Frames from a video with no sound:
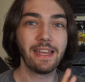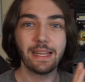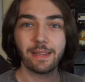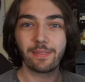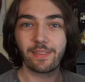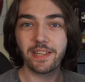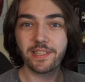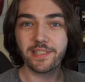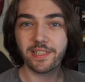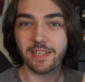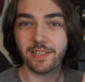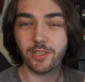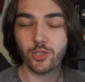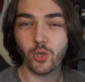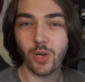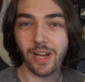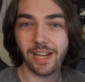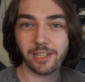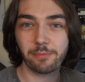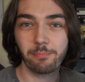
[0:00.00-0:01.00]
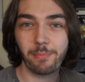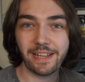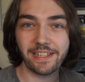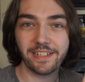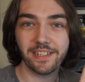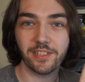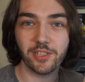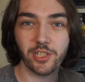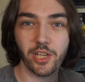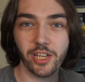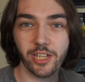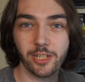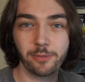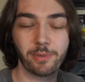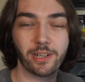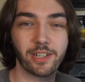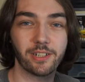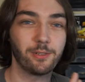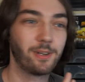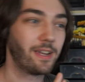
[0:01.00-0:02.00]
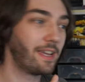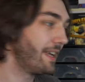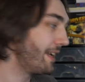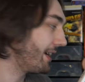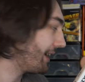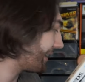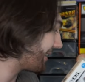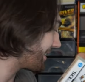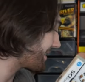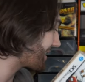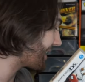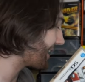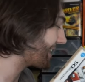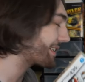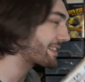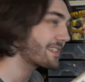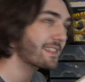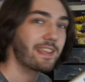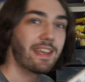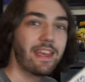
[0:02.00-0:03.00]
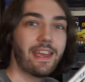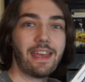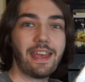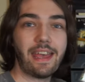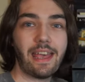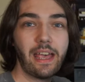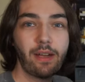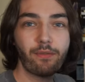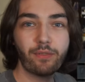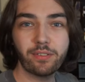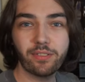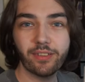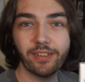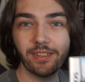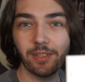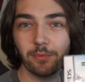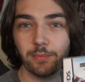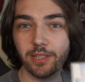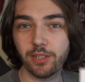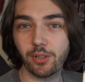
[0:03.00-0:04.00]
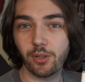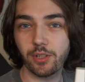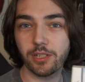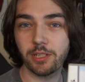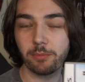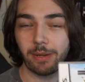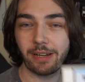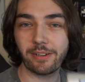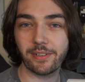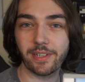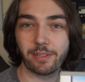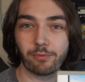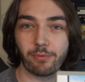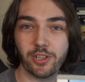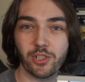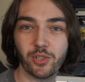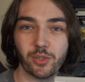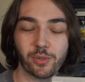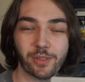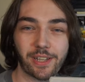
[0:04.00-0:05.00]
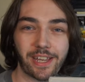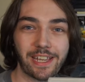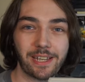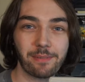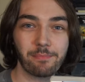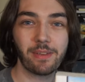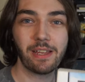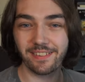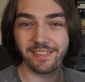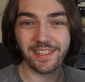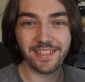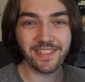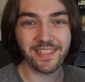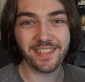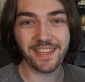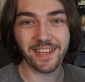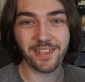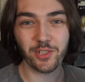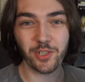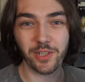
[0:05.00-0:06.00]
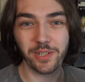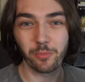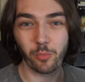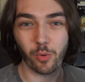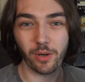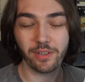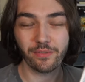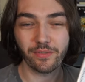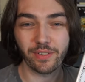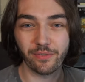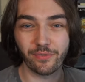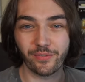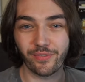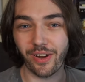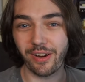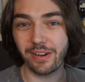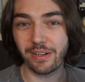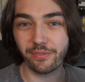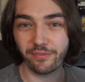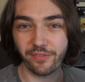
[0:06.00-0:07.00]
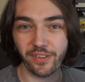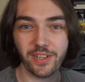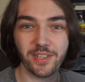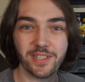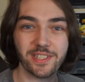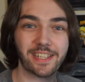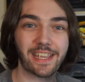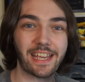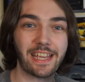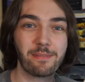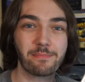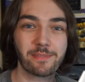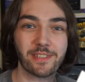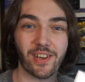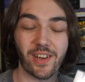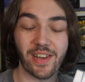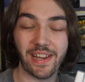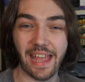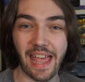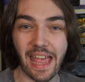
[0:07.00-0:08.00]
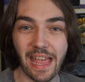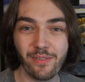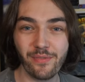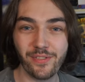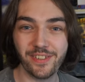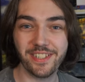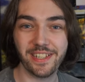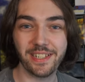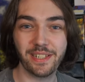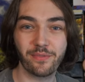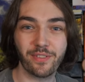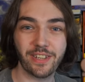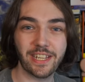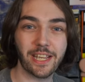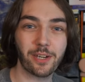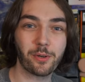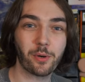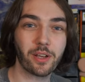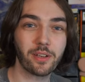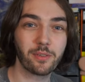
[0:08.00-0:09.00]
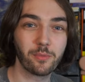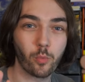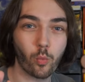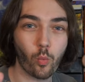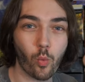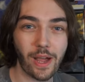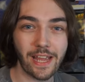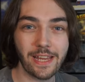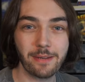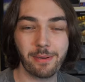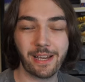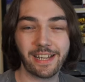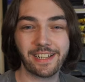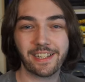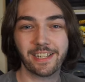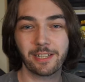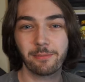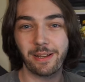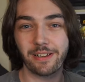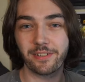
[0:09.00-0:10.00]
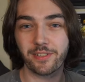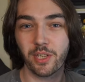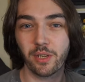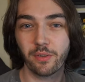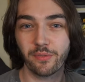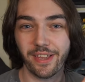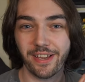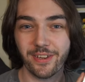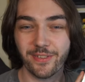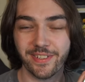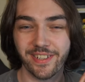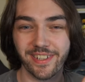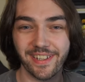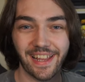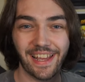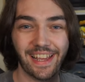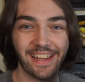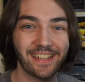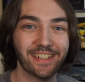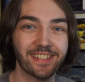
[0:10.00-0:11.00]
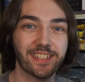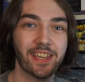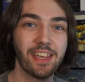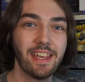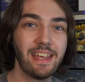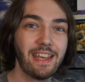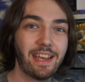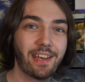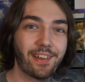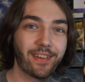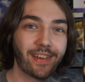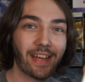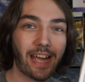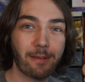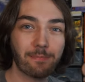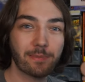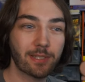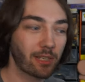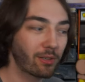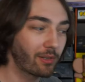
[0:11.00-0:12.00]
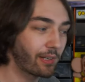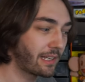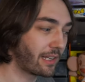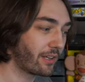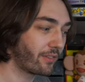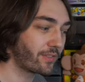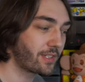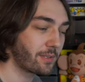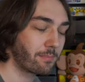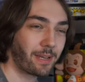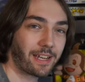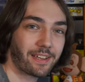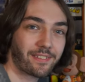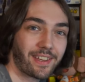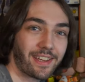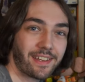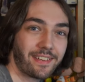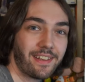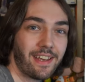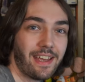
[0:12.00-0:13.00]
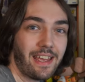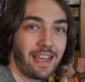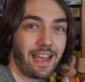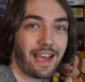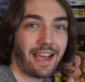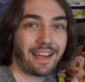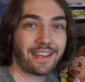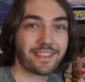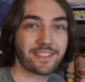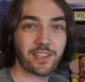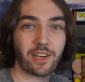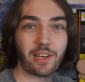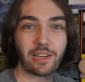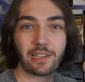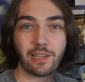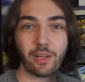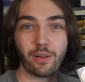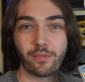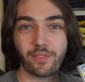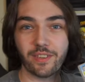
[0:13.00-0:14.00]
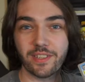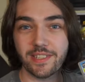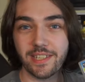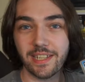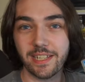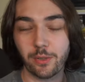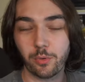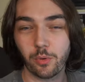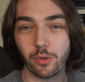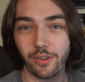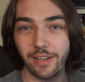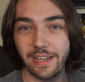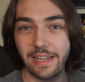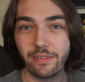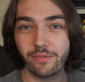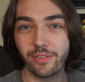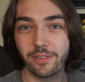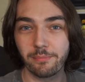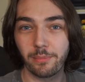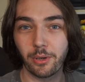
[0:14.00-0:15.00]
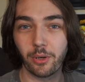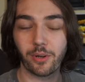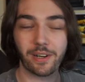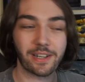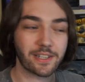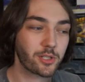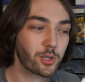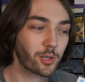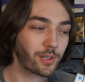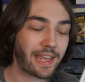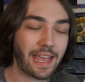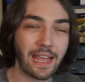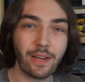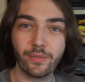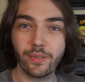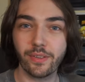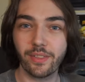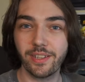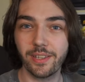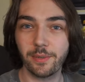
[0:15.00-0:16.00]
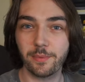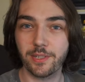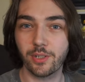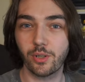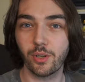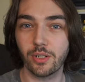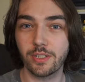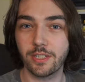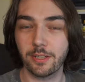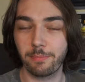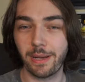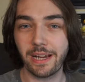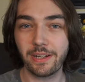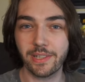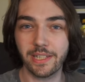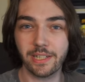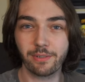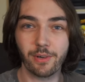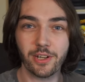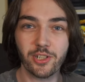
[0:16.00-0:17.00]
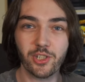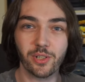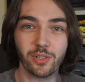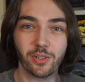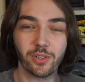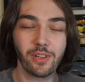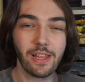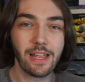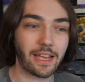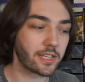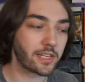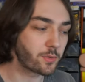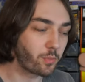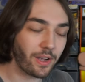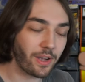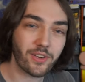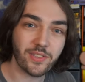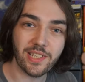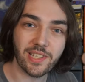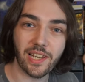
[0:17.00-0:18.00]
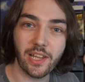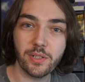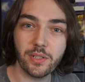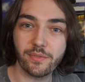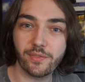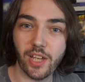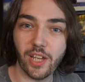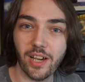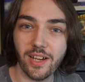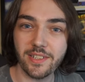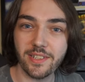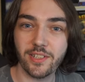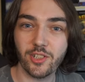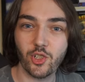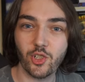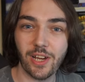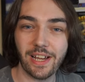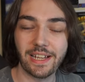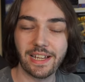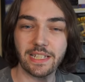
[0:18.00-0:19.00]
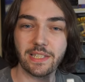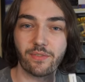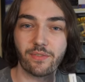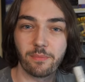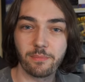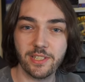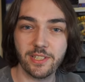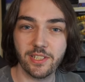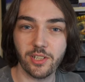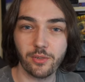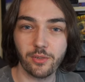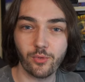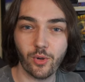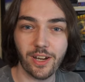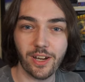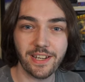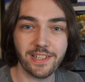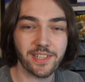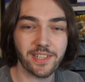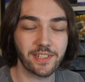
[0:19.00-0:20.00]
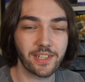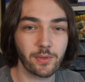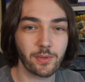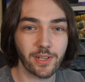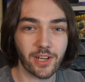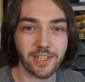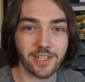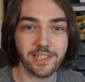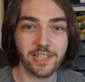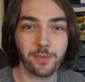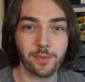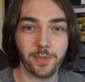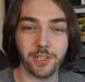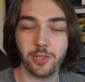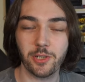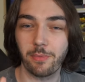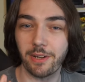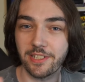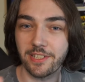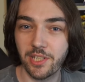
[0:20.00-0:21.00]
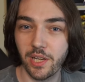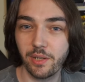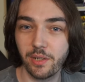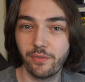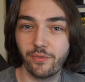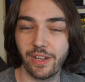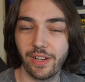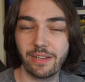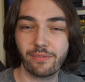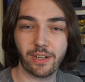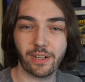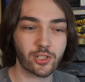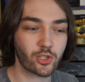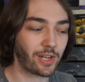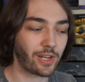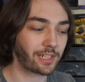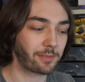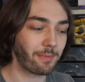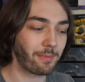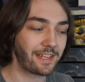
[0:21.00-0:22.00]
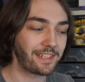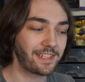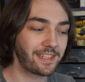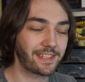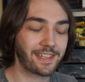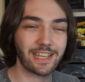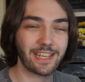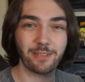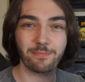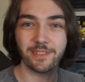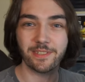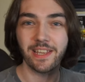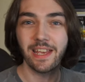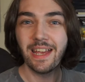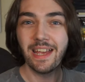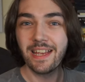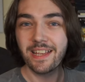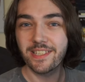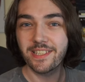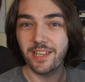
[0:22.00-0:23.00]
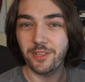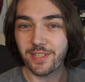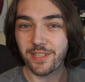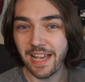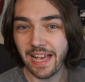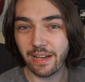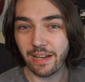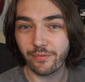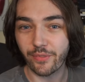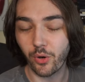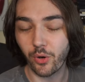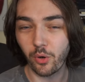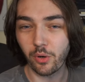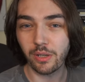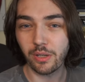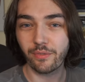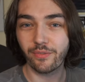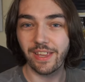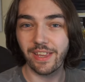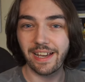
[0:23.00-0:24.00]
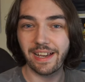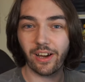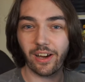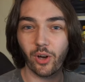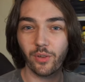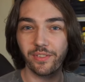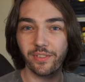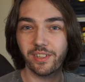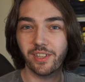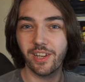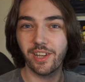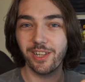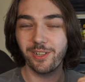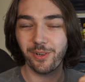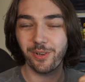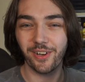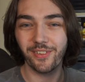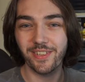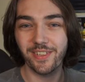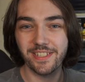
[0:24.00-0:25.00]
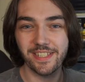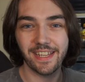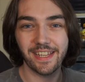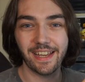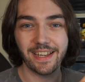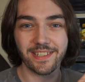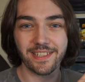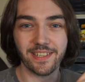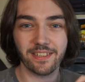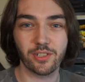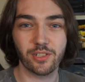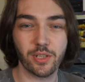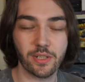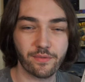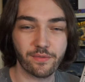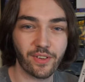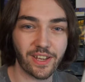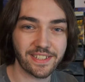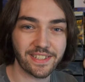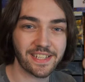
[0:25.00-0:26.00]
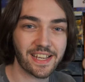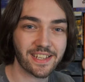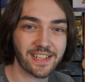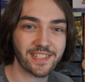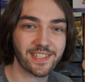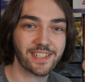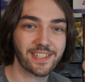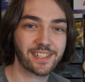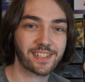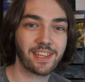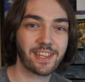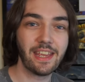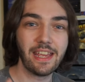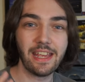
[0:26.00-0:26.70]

This is Trackmania Turbo, and it takes everything that was good about the original game. This is actually one of the very first games that I ever did a video on way back in about 2008, and I absolutely loved it back then, and I love the sequel even more. It took everything that was good about the original, as well as a load of cars and tracks from Sunrise and United, which are my two favourite Trackmania games, so to have all of that on the go on the DS is just fantastic.